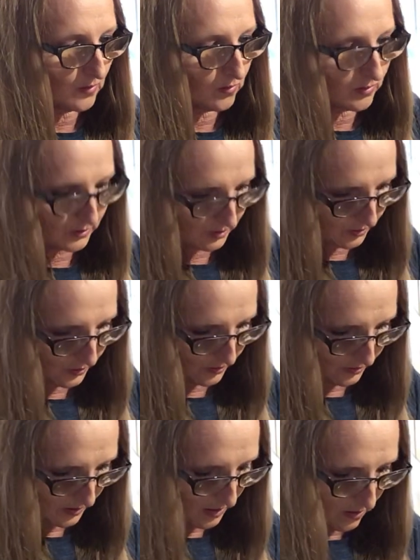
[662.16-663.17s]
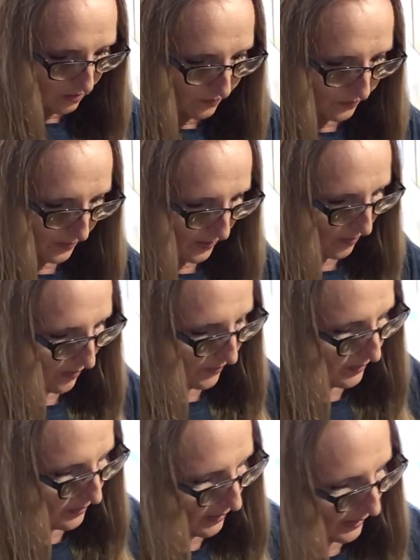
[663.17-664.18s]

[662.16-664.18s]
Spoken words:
or just yourself, however you'd